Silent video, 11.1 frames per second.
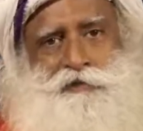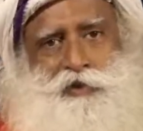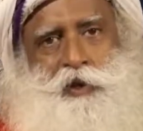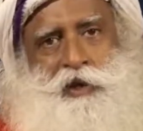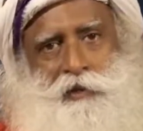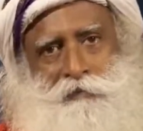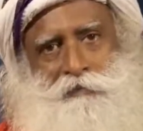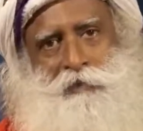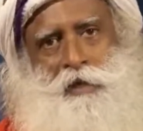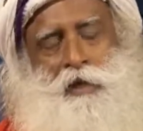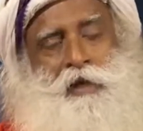of soil.
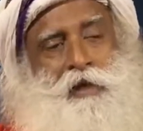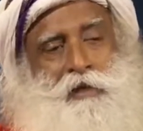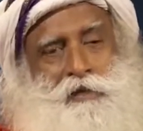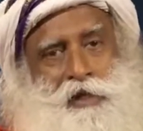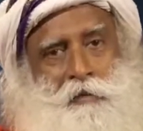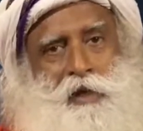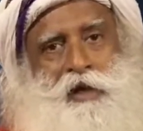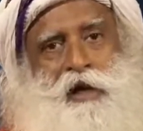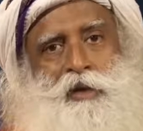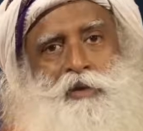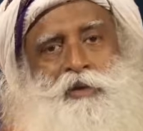Tamil
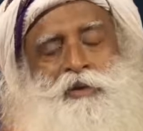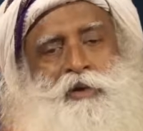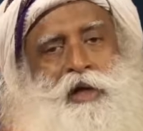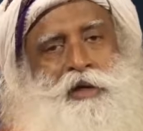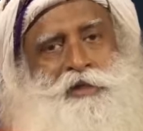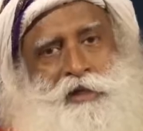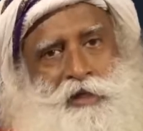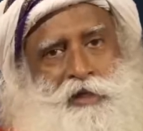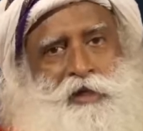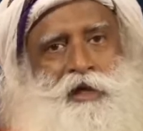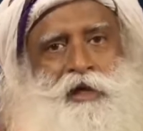Nadu and
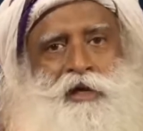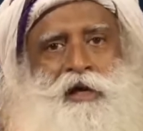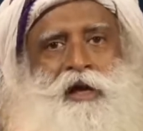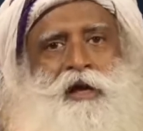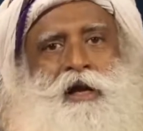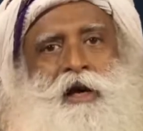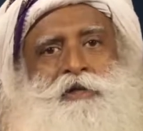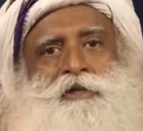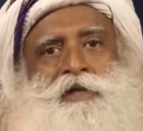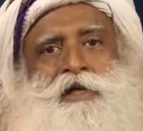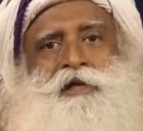southern India
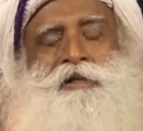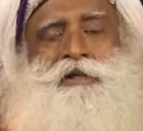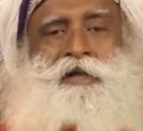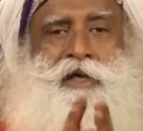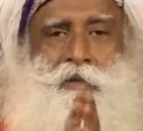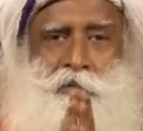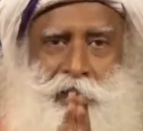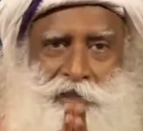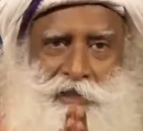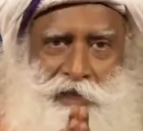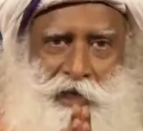largely considered a
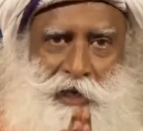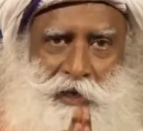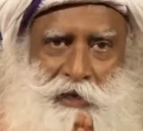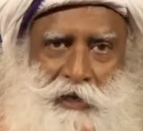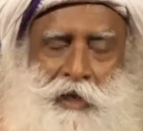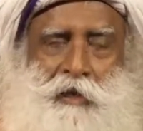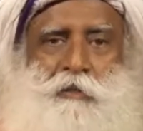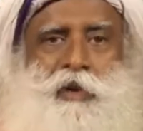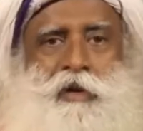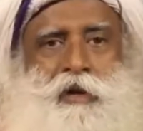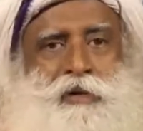blessed land
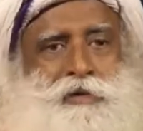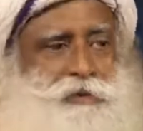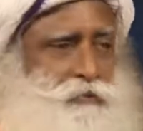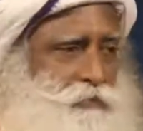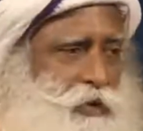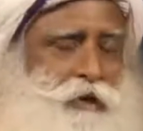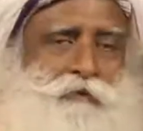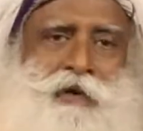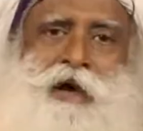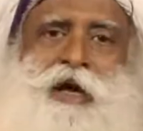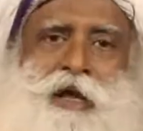because where
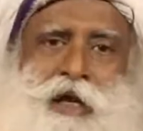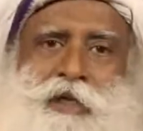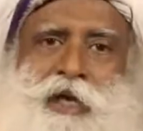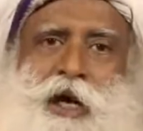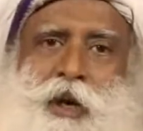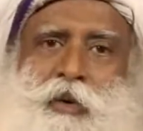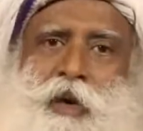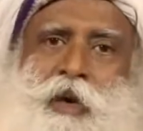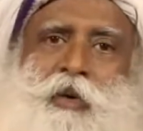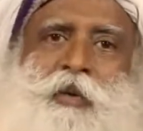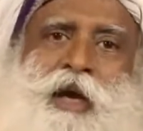we are right now,
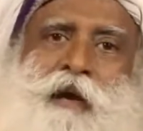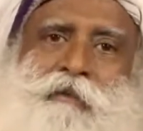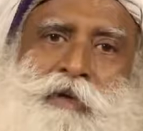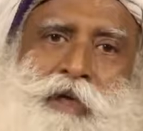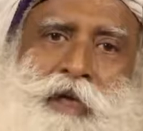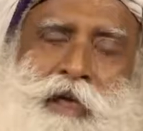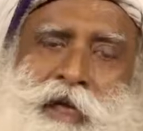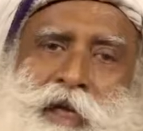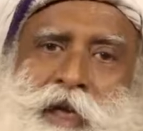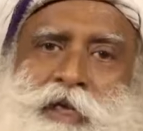we have nearly